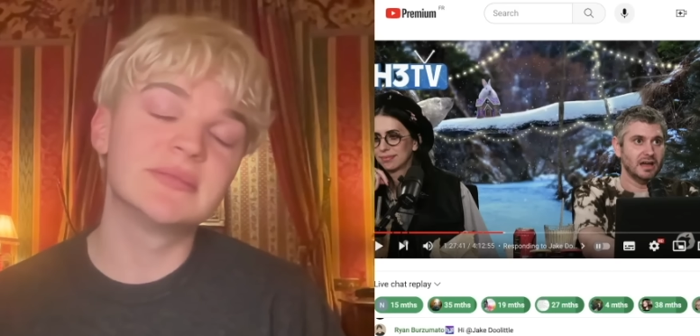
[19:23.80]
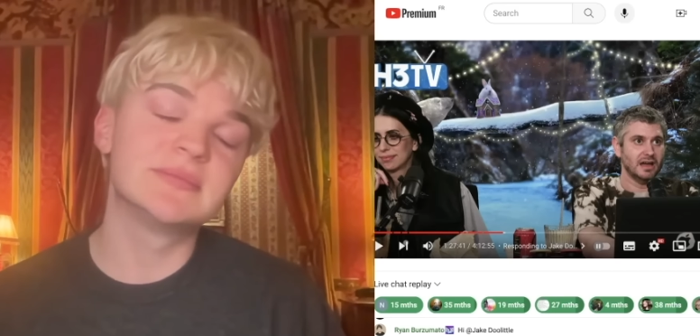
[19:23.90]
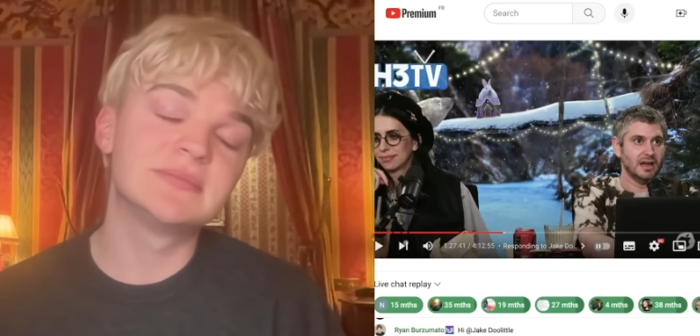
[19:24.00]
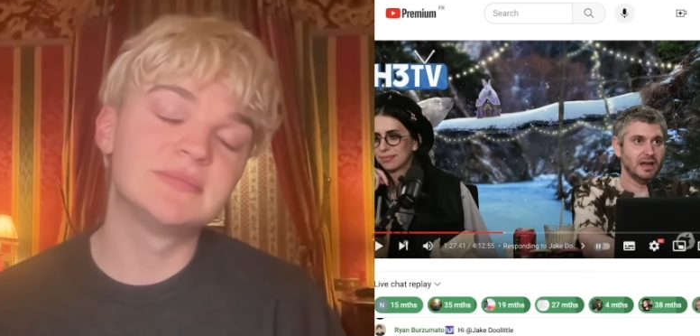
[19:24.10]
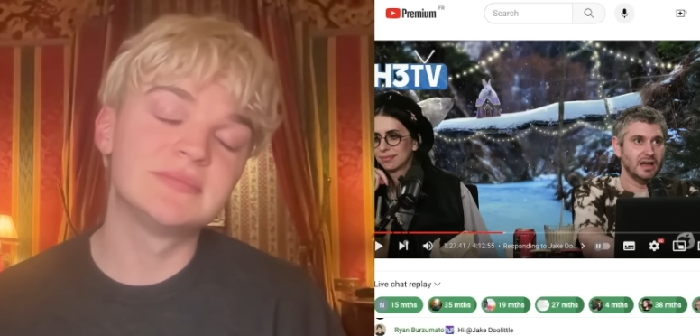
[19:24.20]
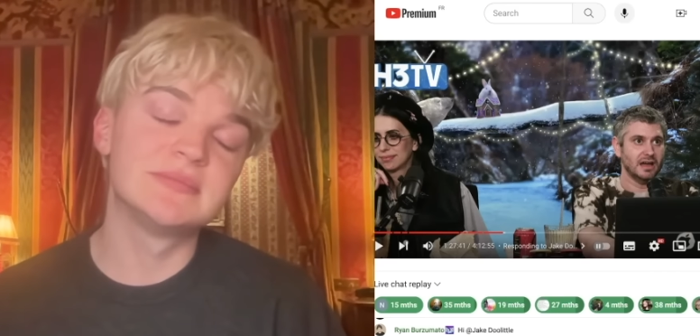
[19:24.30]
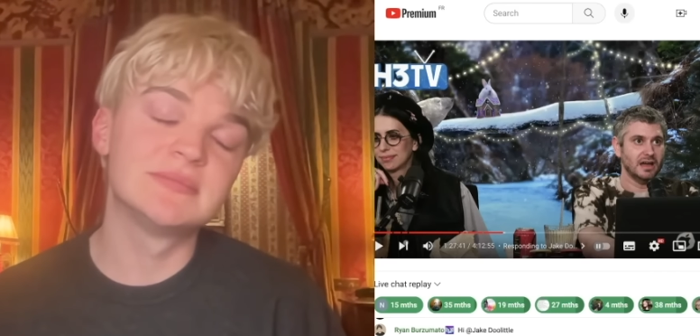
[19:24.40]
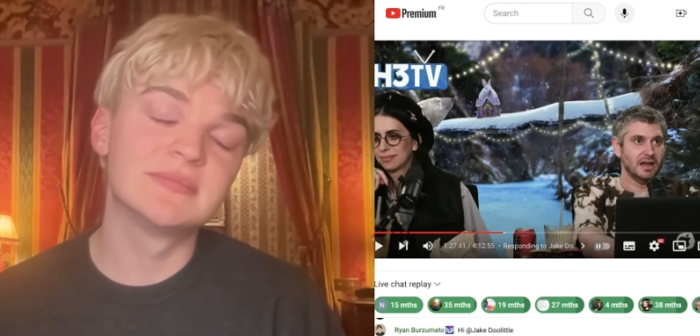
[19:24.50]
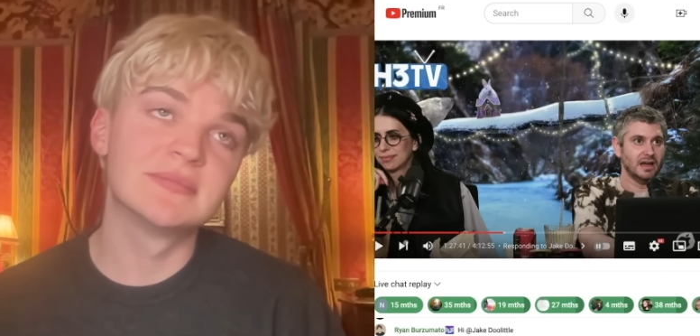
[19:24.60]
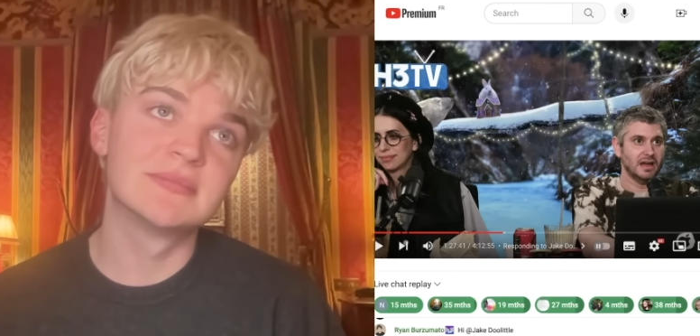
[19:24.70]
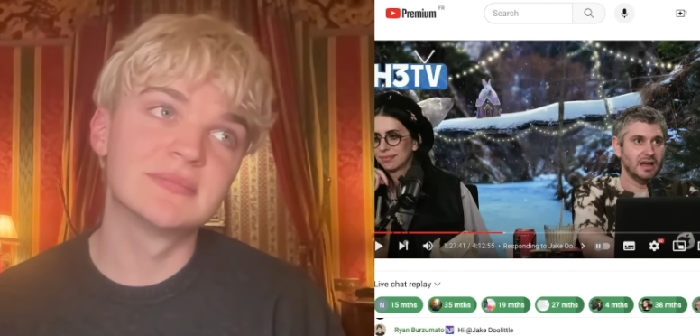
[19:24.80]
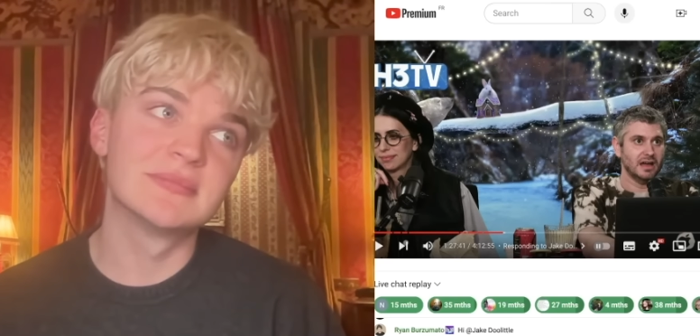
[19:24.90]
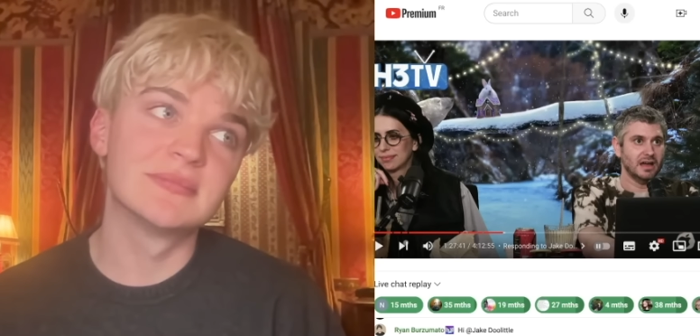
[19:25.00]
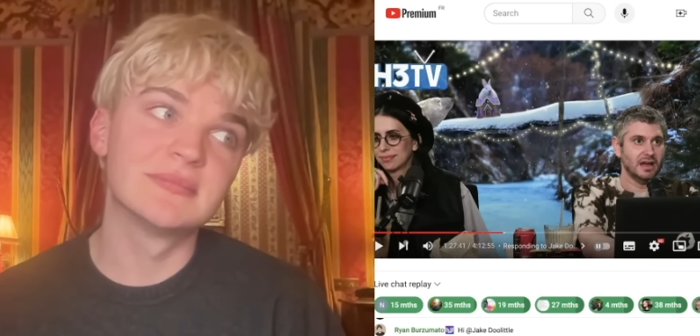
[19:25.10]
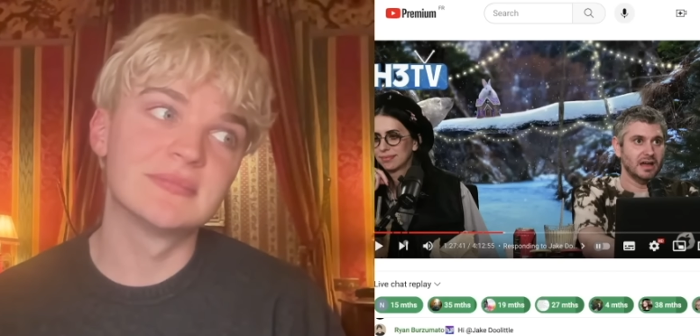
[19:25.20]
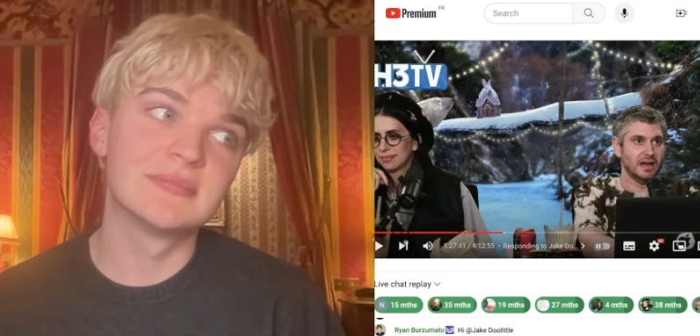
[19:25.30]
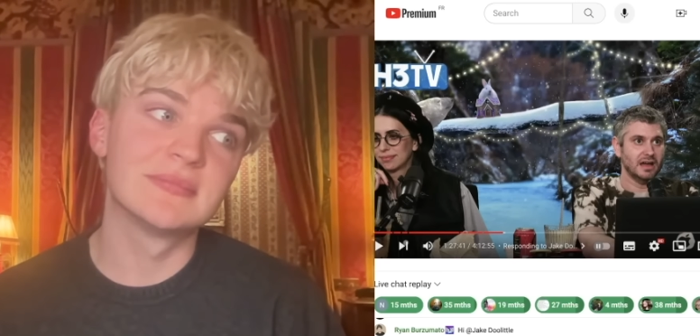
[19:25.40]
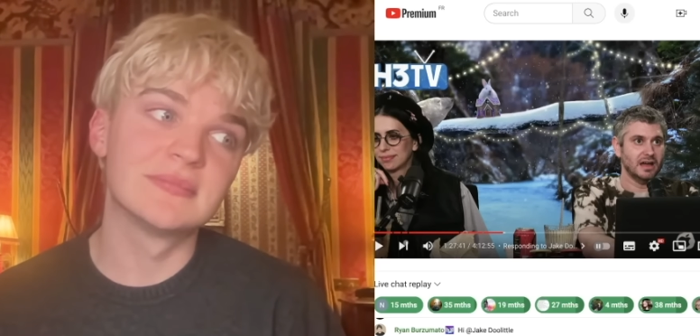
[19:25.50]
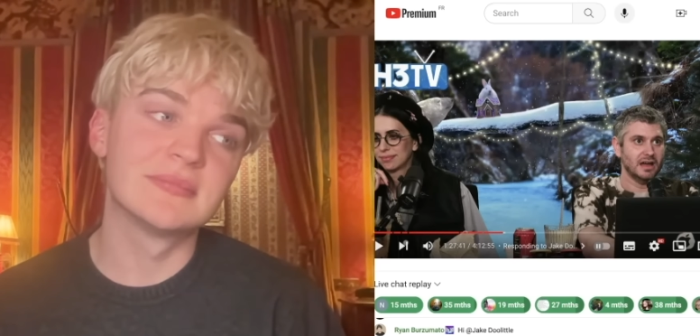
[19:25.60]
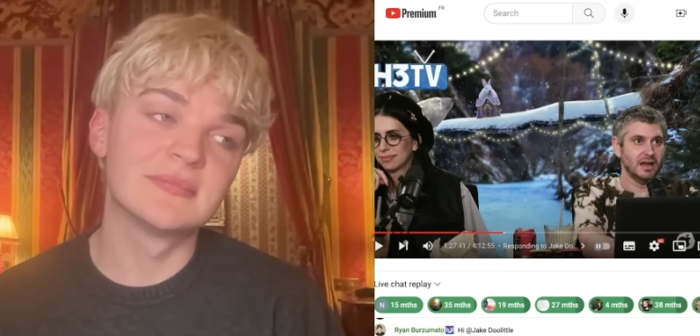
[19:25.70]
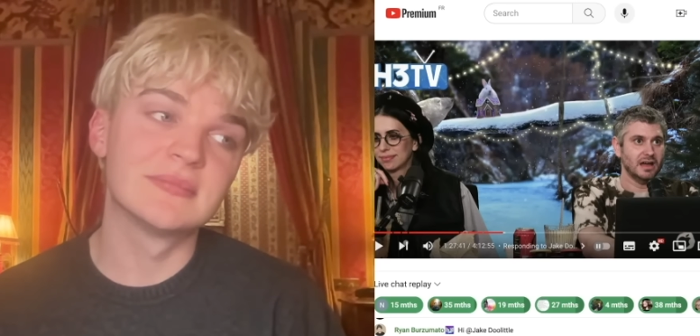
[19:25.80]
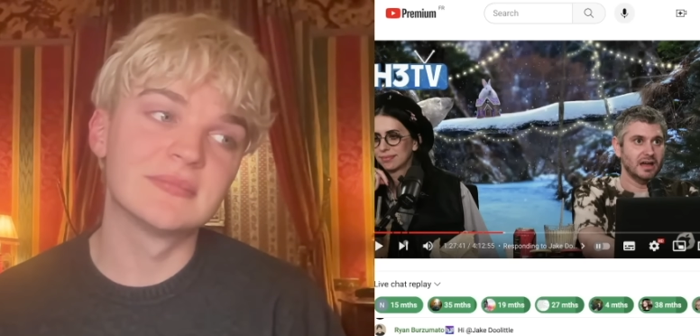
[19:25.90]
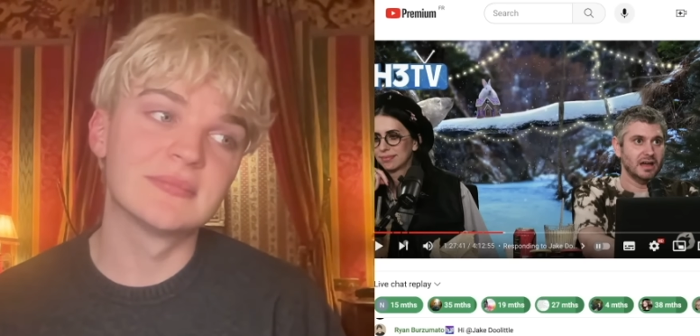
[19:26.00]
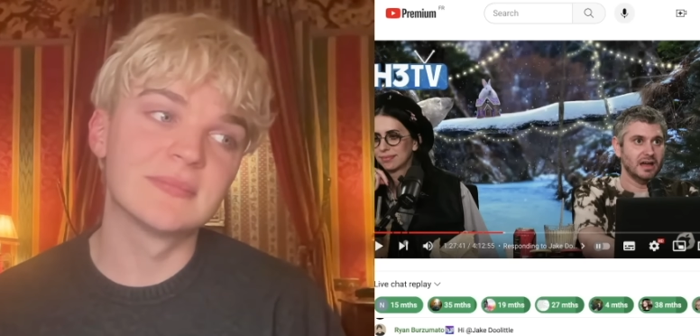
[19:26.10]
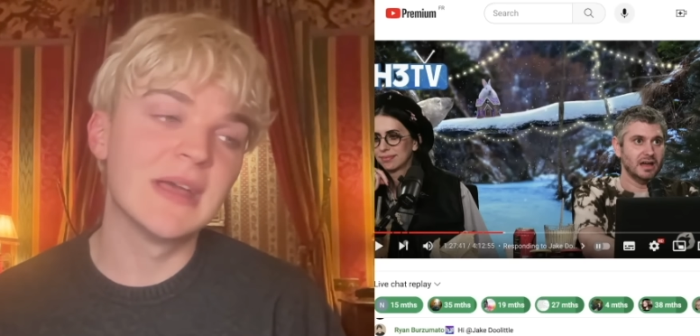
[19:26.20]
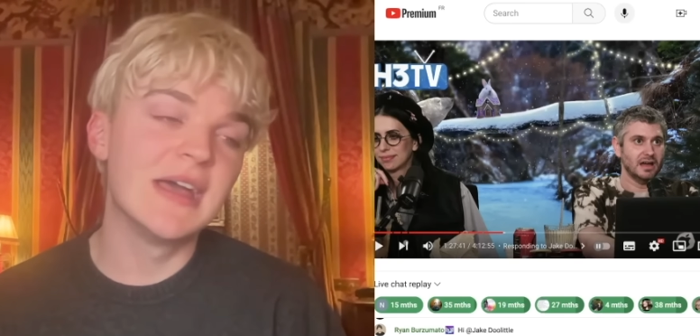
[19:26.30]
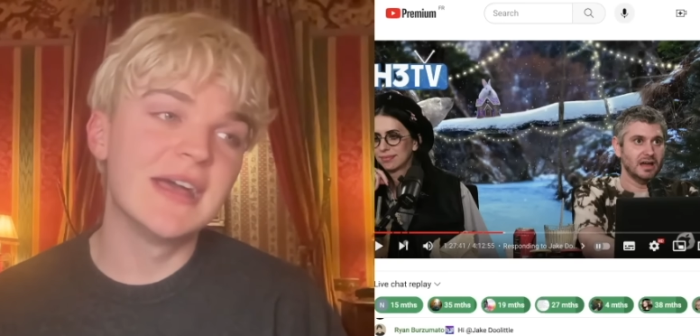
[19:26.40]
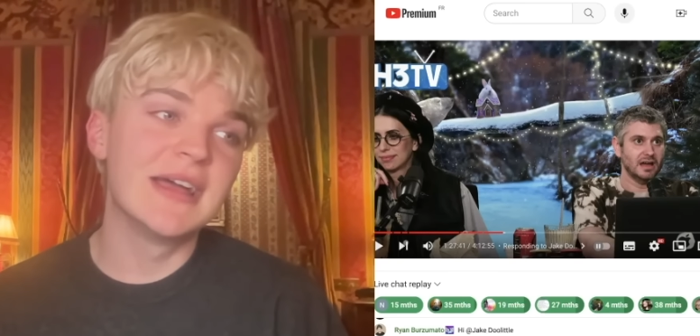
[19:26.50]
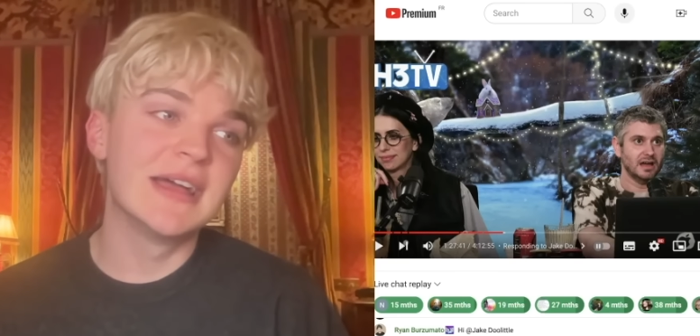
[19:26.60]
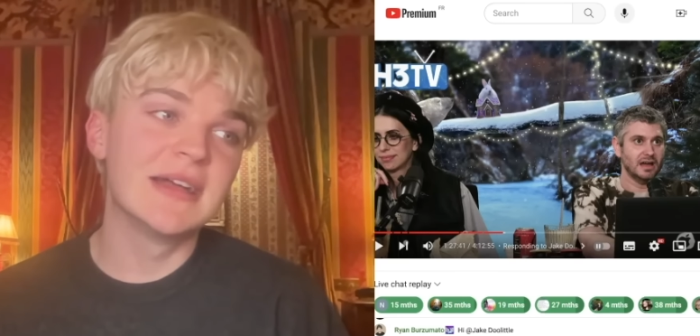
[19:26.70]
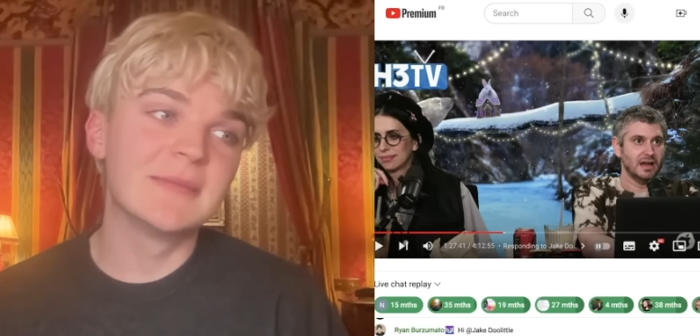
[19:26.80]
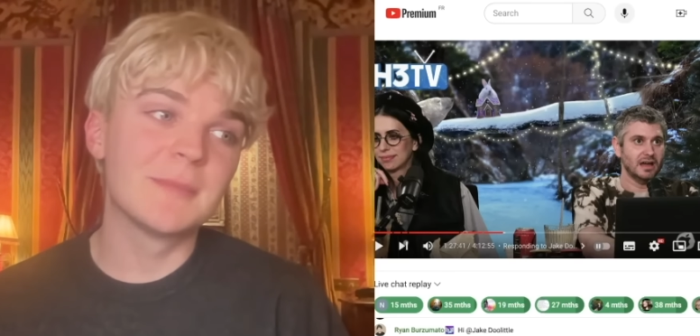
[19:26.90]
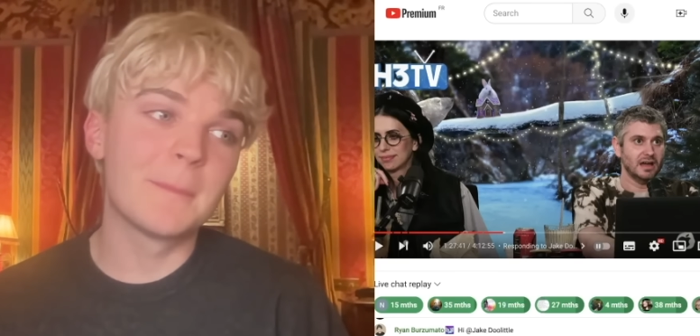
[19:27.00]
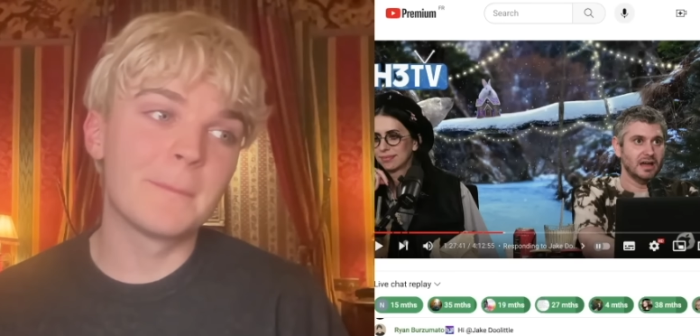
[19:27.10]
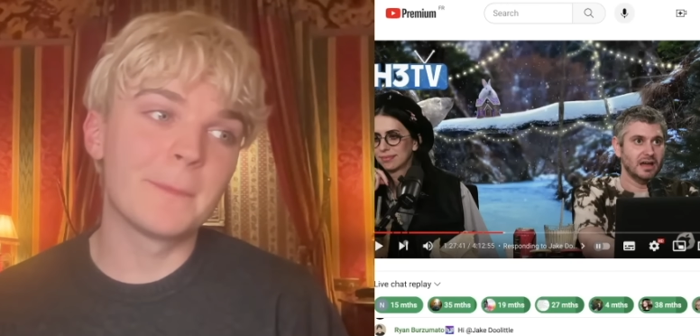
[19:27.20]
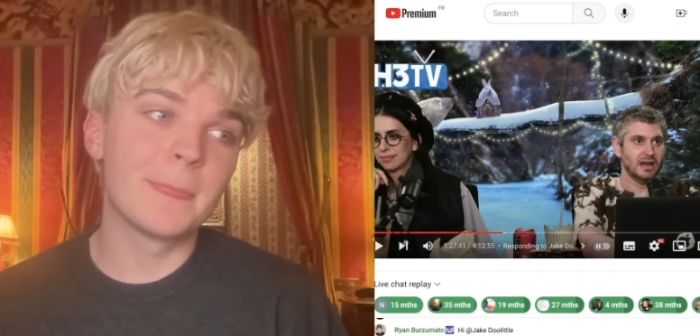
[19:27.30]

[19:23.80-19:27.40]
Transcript: [no speech]